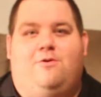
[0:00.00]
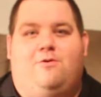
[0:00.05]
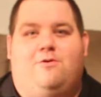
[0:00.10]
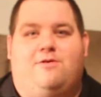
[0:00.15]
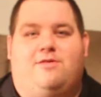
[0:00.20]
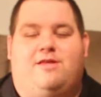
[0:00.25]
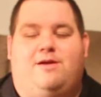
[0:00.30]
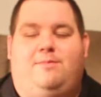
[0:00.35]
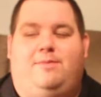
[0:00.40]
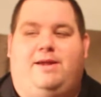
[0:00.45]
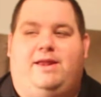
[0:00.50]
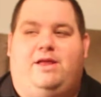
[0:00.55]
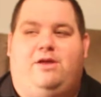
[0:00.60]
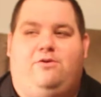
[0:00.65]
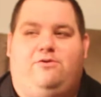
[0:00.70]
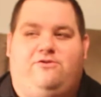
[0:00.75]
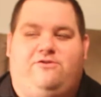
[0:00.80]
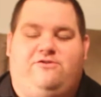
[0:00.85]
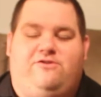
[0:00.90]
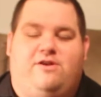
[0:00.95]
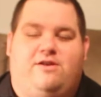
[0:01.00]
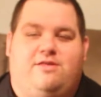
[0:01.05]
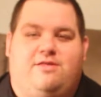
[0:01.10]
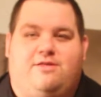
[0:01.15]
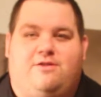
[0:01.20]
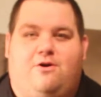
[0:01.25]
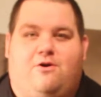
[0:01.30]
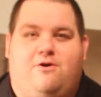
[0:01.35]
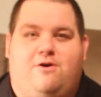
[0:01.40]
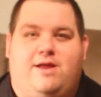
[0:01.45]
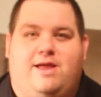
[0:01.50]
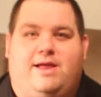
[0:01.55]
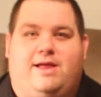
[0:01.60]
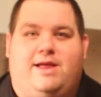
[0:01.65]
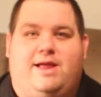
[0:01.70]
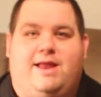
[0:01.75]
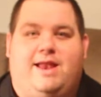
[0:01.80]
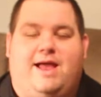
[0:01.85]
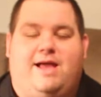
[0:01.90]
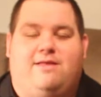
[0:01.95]
or somebody who's just
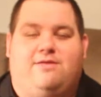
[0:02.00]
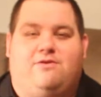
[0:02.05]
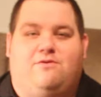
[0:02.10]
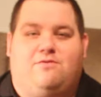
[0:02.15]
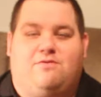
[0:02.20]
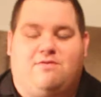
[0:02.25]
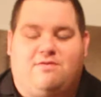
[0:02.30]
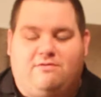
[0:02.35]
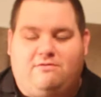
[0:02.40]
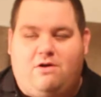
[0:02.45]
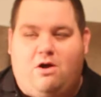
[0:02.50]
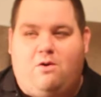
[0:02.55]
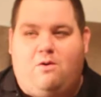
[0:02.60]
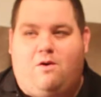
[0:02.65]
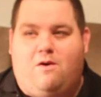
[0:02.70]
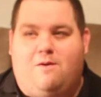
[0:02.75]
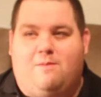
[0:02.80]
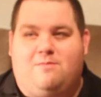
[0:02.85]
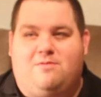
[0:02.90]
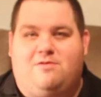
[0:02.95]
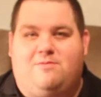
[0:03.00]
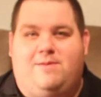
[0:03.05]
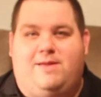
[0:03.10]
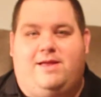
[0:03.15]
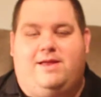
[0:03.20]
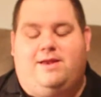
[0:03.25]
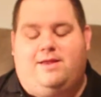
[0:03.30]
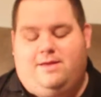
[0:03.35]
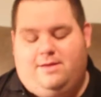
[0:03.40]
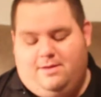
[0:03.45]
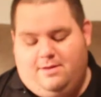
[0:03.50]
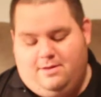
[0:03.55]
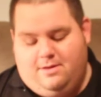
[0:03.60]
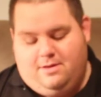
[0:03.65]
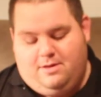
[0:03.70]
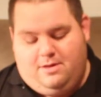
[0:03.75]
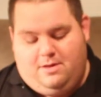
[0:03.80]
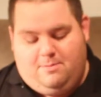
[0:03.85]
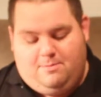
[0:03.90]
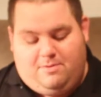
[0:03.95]
starting and has a slow arm speed.
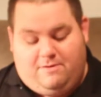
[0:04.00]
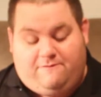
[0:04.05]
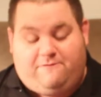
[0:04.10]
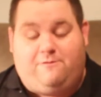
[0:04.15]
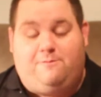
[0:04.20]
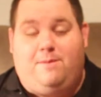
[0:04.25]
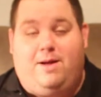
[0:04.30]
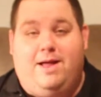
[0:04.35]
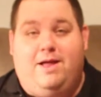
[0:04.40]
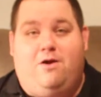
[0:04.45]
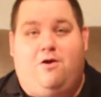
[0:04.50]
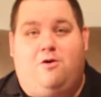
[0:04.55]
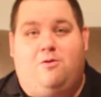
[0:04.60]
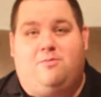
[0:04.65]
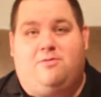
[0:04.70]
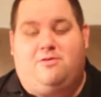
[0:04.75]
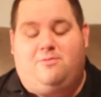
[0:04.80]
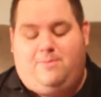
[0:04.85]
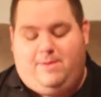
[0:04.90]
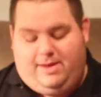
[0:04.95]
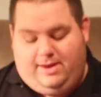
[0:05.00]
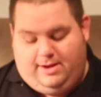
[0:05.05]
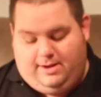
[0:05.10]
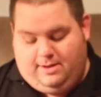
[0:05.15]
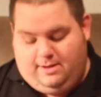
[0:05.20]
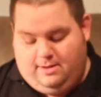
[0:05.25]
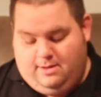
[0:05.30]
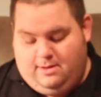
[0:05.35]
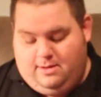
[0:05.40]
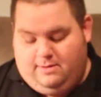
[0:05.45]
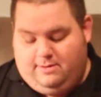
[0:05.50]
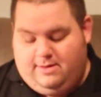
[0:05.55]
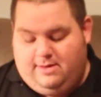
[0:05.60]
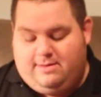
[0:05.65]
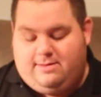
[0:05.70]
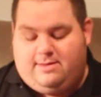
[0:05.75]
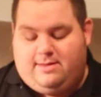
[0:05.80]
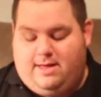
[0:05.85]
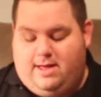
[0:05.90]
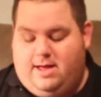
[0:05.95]
But for my arm speed,
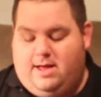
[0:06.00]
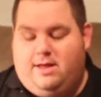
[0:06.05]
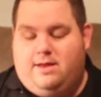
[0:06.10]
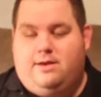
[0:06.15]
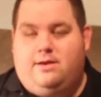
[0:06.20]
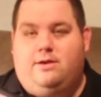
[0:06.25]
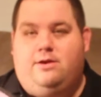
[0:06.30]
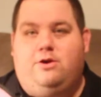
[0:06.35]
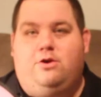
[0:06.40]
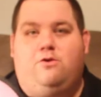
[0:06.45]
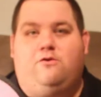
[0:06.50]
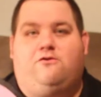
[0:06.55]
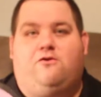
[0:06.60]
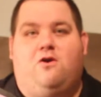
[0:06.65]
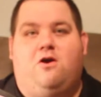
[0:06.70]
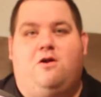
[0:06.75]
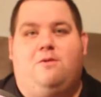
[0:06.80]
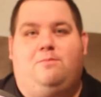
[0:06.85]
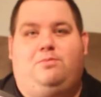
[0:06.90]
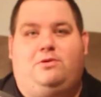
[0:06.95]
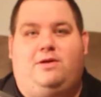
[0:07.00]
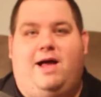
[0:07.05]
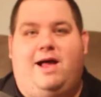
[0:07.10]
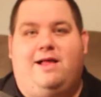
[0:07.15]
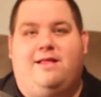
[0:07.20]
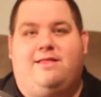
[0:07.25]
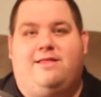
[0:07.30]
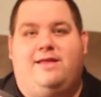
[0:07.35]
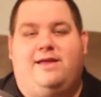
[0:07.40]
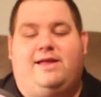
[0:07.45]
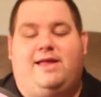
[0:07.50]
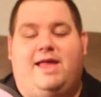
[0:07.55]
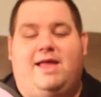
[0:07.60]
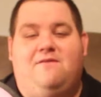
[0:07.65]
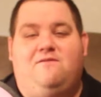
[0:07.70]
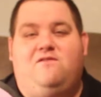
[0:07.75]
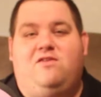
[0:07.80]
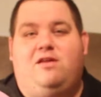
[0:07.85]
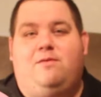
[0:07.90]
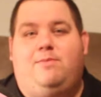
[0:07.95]
this Neutron Plastic
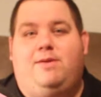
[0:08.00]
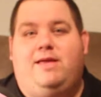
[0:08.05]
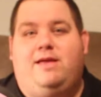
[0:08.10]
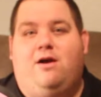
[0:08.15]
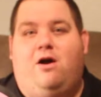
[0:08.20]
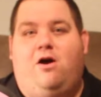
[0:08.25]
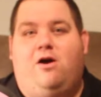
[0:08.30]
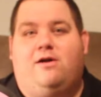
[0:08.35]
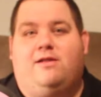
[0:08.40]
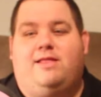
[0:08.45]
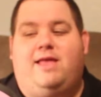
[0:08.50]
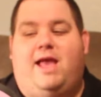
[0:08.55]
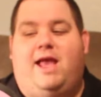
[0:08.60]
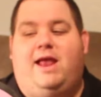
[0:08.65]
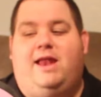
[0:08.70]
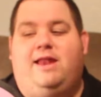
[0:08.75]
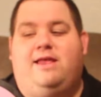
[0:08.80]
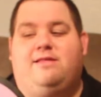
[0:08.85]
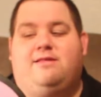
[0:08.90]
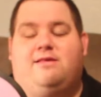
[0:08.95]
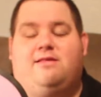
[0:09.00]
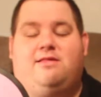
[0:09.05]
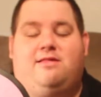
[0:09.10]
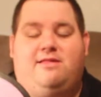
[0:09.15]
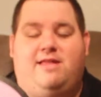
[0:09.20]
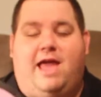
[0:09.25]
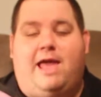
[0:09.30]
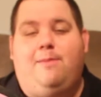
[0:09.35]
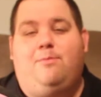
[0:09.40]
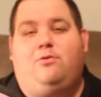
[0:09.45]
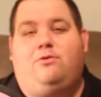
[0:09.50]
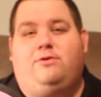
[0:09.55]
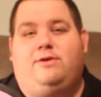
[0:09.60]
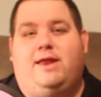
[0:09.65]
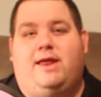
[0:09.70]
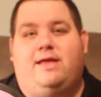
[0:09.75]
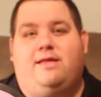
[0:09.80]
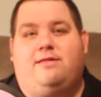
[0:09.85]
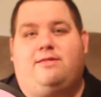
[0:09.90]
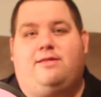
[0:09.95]
MVP Octane is a stable
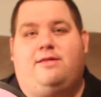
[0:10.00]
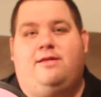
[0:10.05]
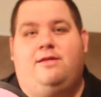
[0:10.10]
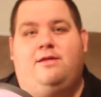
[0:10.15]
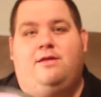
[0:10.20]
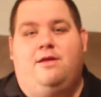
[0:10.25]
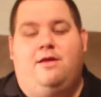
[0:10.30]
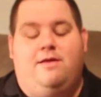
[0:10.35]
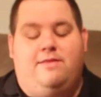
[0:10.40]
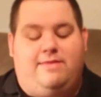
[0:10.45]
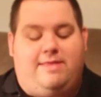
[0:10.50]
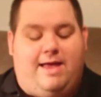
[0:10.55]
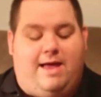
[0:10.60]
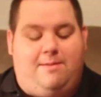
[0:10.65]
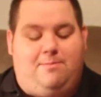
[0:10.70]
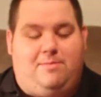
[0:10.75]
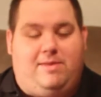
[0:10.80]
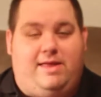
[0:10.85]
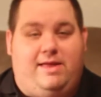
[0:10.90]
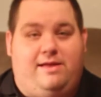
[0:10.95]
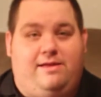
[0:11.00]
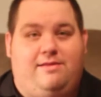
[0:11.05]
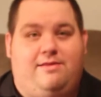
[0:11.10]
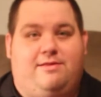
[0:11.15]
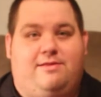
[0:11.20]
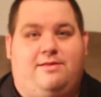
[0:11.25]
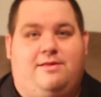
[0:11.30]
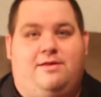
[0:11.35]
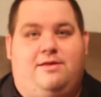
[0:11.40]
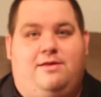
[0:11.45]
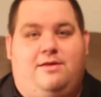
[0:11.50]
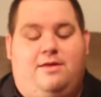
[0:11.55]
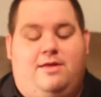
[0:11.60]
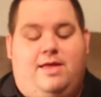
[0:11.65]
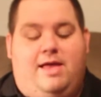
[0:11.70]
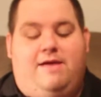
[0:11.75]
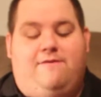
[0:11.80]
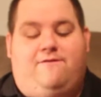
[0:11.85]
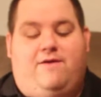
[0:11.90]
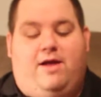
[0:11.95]
disc. That means
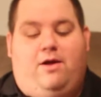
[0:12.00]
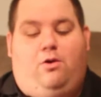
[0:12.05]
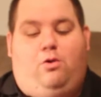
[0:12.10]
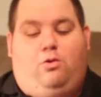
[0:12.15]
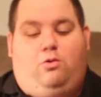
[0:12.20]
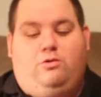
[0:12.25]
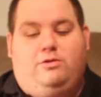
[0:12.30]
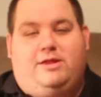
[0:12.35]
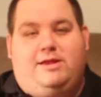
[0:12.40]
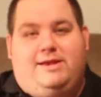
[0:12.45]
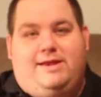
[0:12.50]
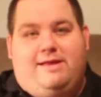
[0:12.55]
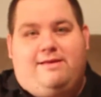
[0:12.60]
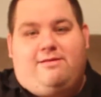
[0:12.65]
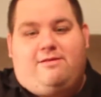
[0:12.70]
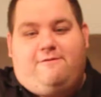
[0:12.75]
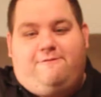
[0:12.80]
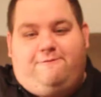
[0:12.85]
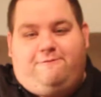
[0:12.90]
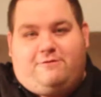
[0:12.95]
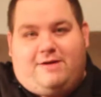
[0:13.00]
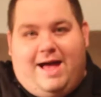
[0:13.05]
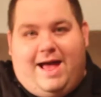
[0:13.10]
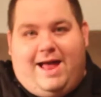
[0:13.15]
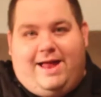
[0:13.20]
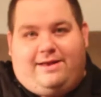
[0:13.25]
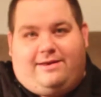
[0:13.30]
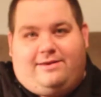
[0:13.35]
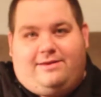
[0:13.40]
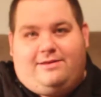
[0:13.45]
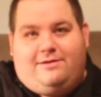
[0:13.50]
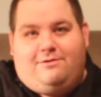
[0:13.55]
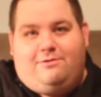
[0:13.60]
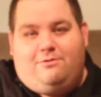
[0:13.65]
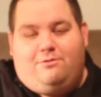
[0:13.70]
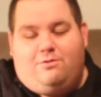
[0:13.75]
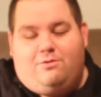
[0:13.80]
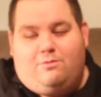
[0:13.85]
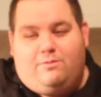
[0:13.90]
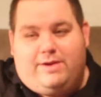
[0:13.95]
if I hold the disc flat,
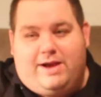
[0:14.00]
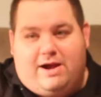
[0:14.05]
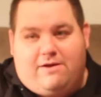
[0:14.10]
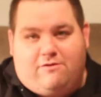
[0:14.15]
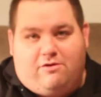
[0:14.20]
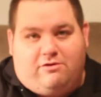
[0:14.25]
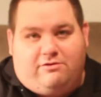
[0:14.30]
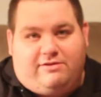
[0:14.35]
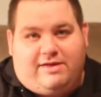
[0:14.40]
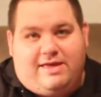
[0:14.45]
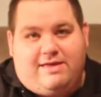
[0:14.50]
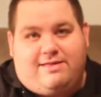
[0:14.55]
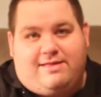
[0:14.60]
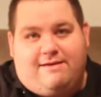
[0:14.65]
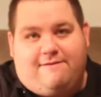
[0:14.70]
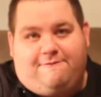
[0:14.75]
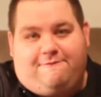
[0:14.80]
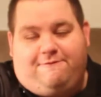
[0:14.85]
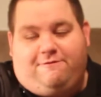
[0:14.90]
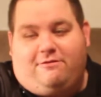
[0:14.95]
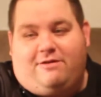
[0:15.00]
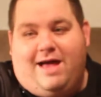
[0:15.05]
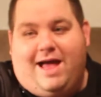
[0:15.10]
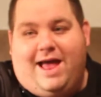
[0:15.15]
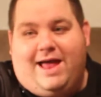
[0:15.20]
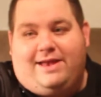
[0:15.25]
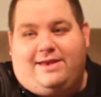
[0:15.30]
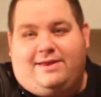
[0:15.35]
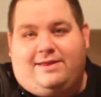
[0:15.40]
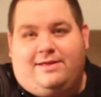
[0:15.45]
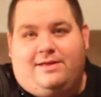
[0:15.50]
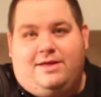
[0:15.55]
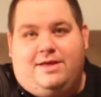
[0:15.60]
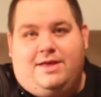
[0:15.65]
when I release it flat,